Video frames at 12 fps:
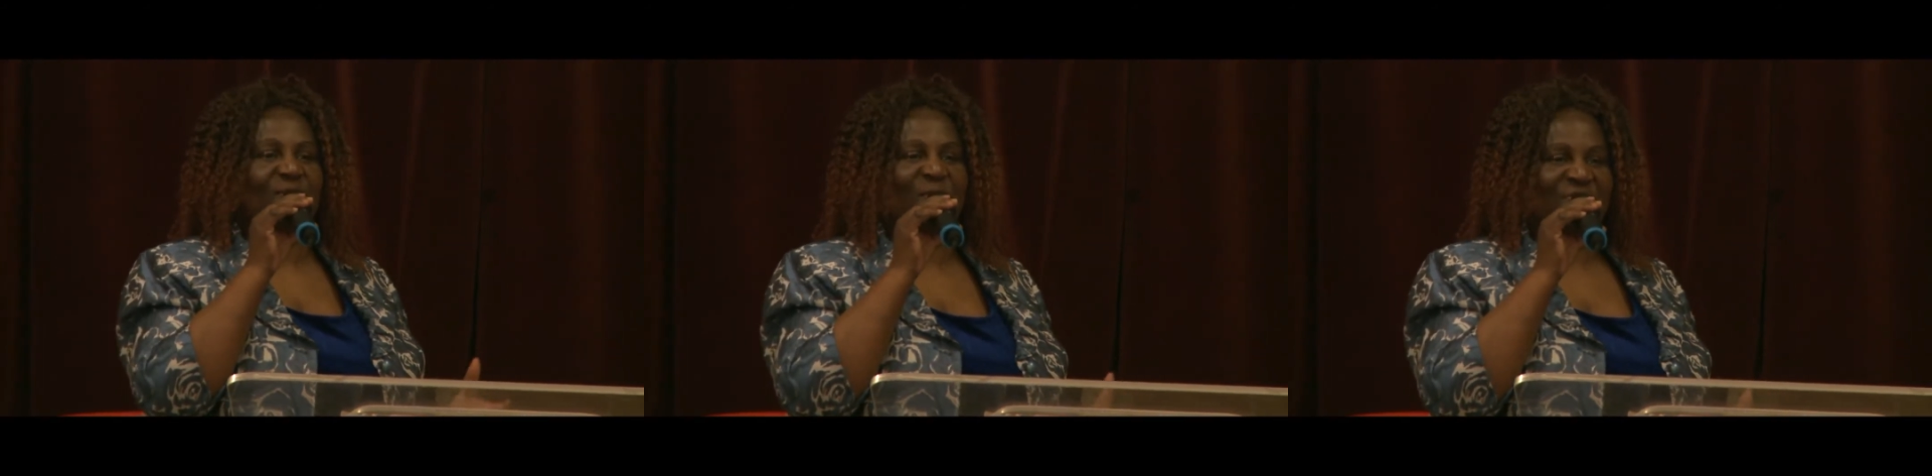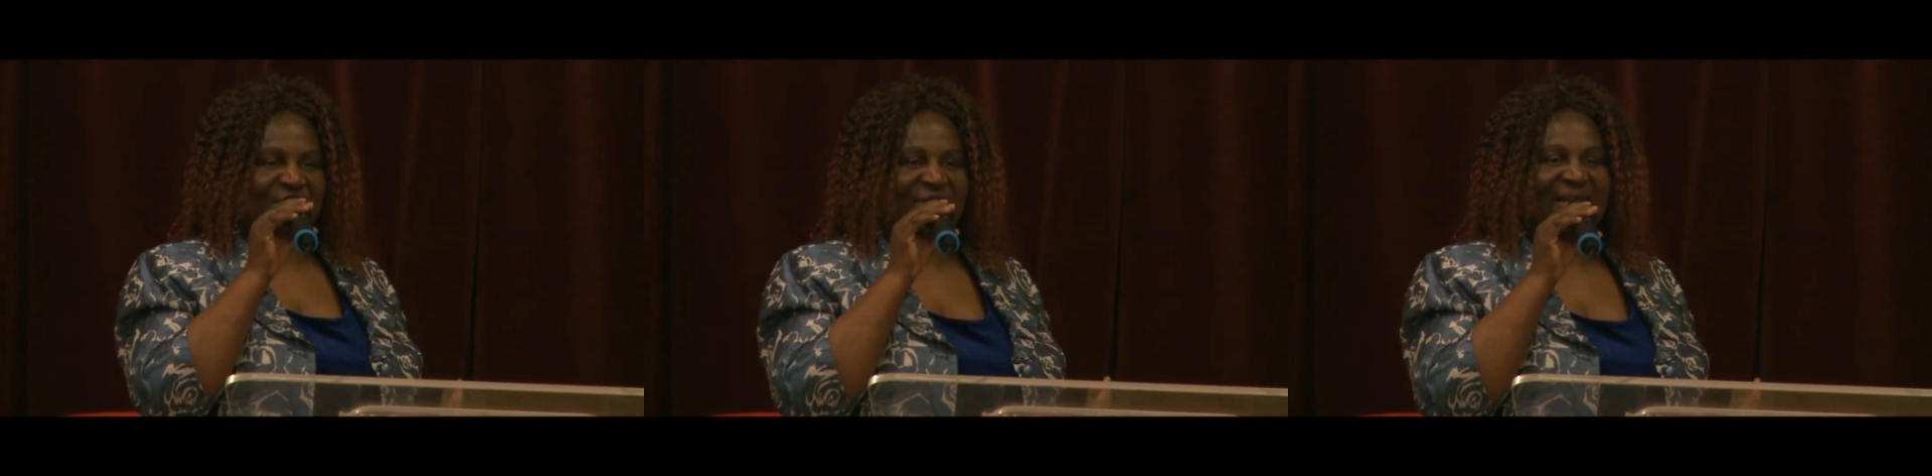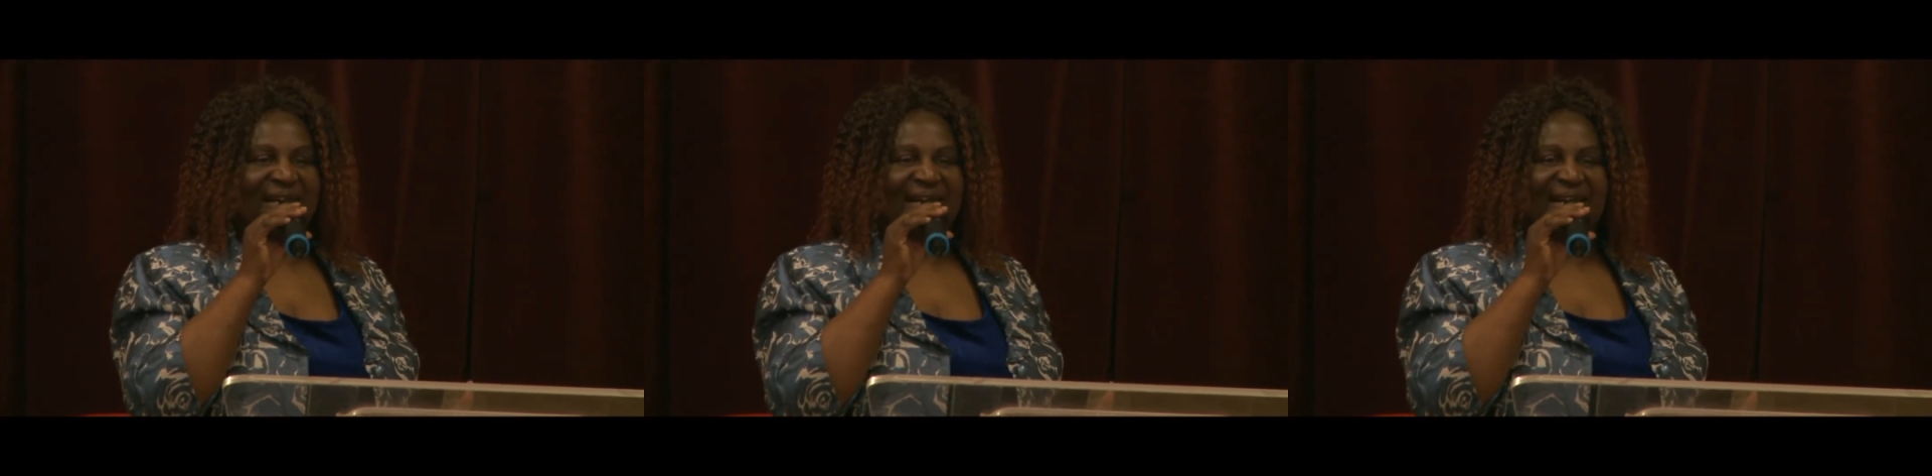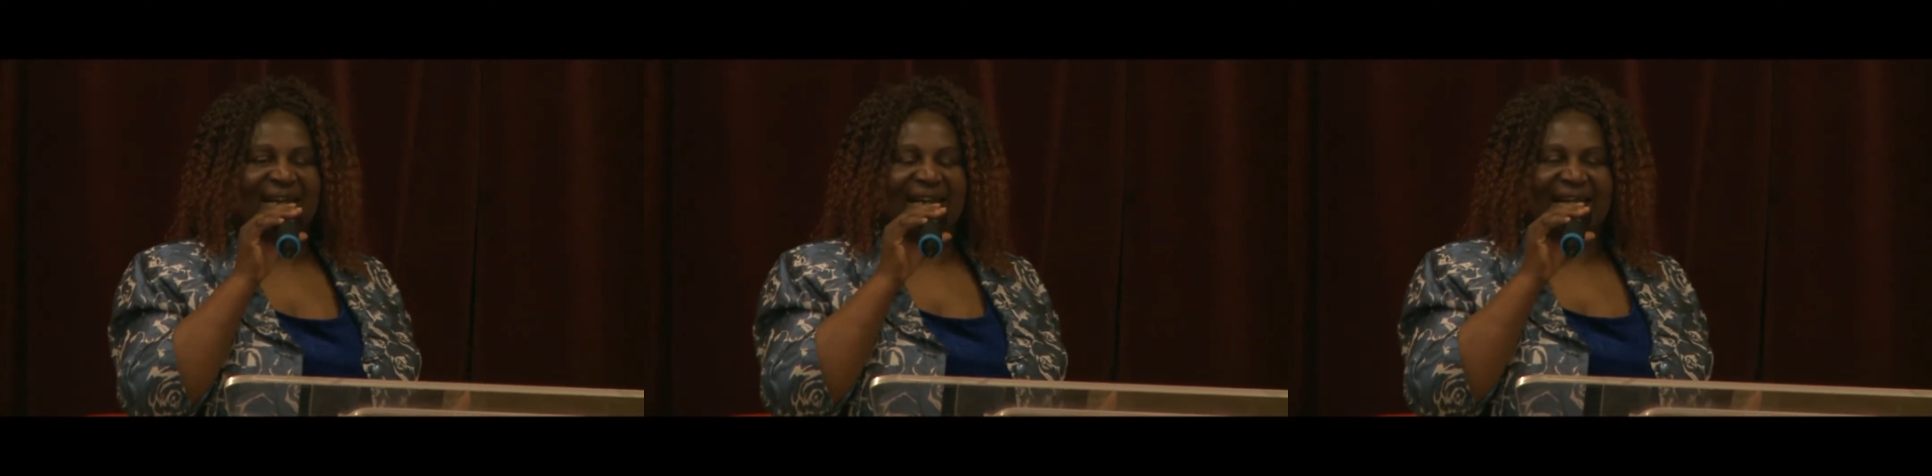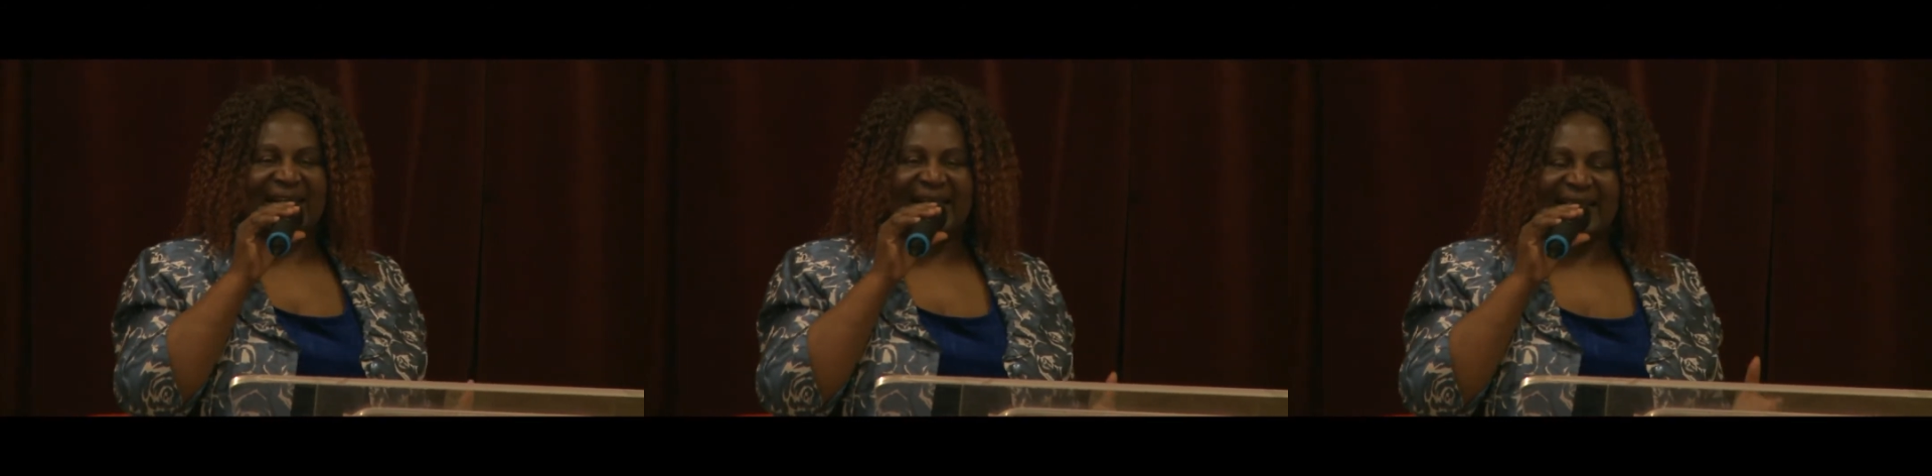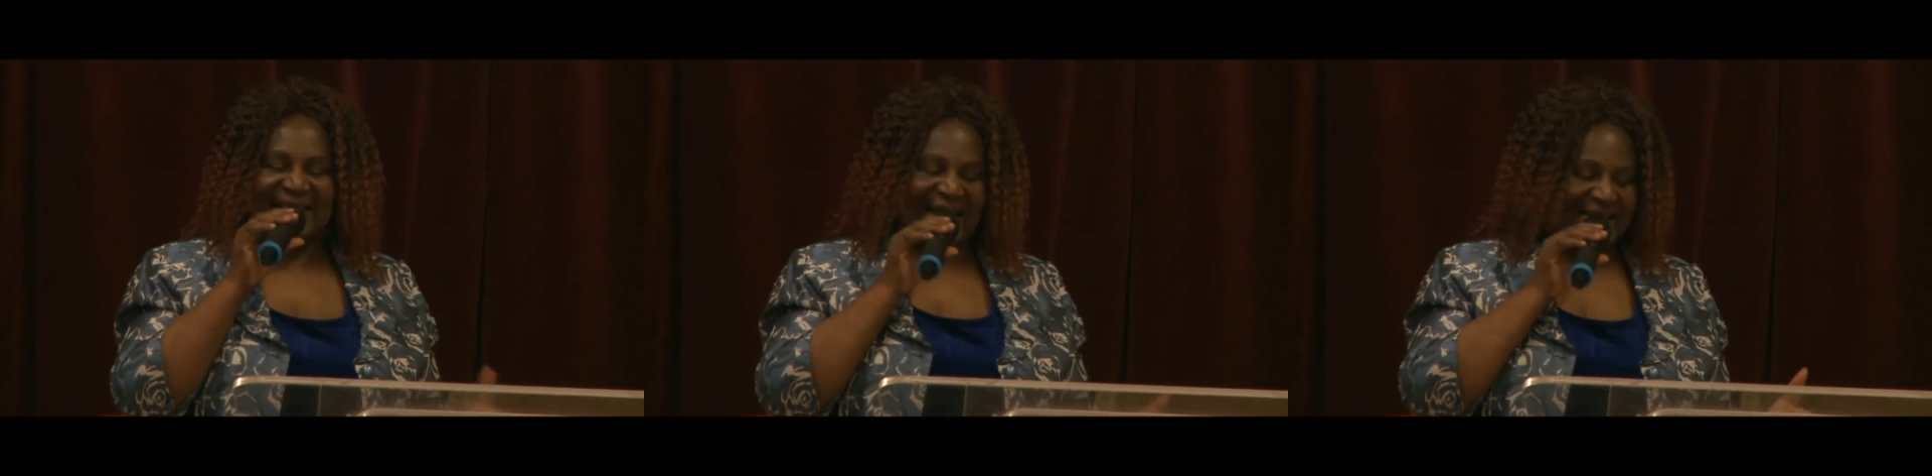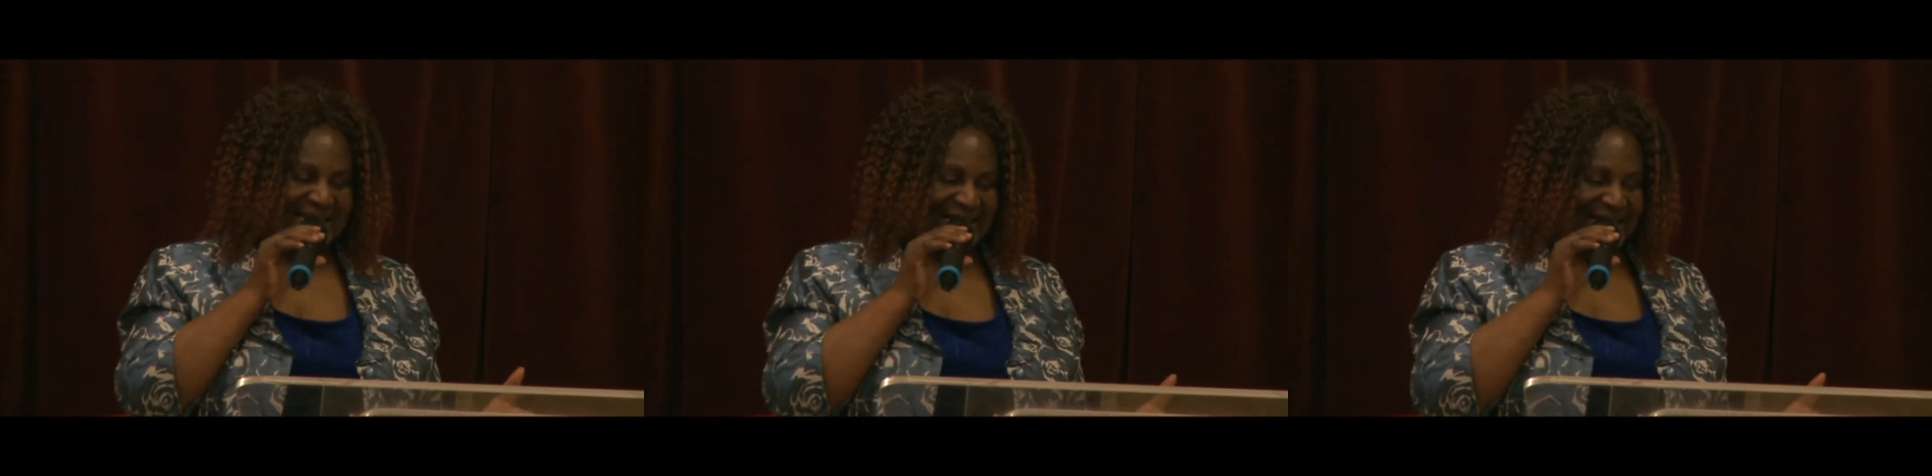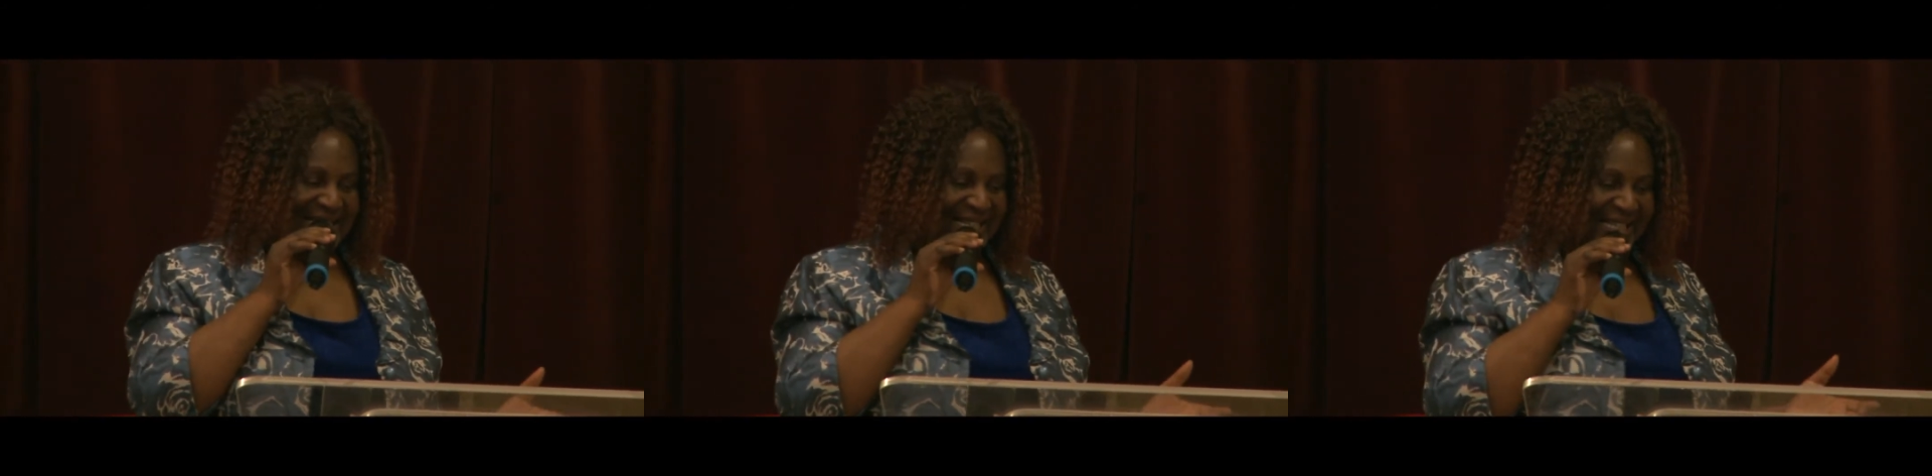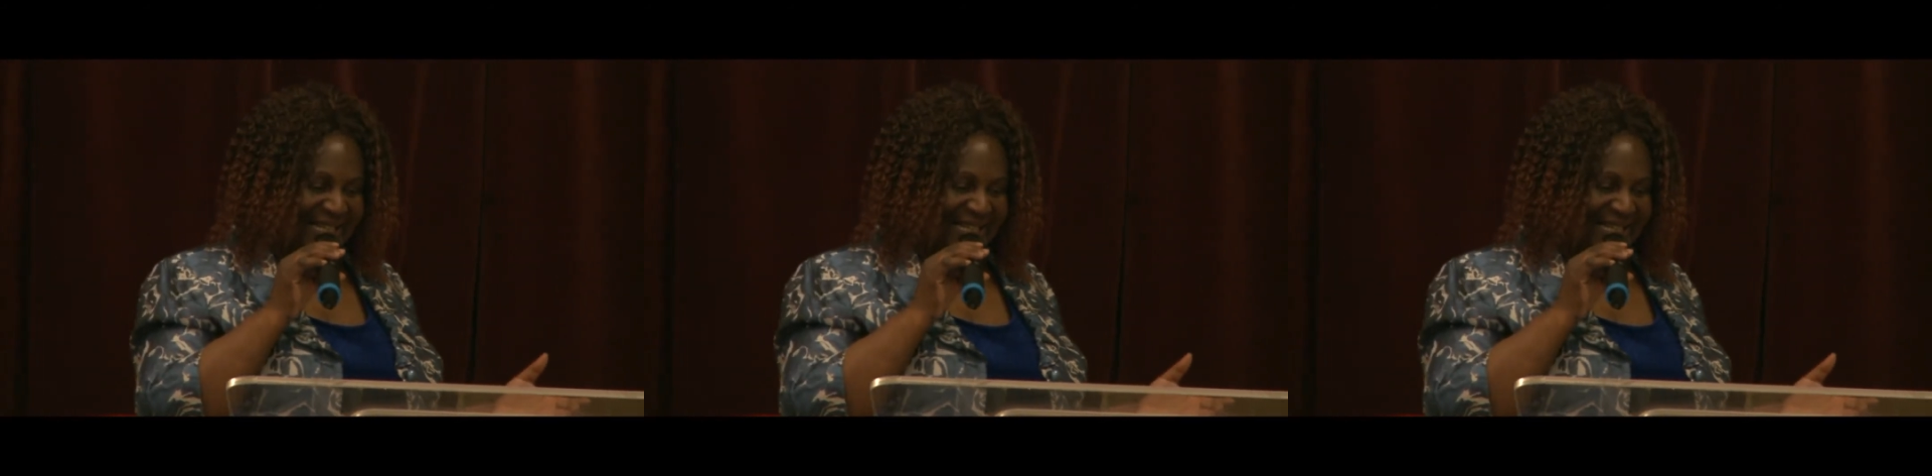off. And that is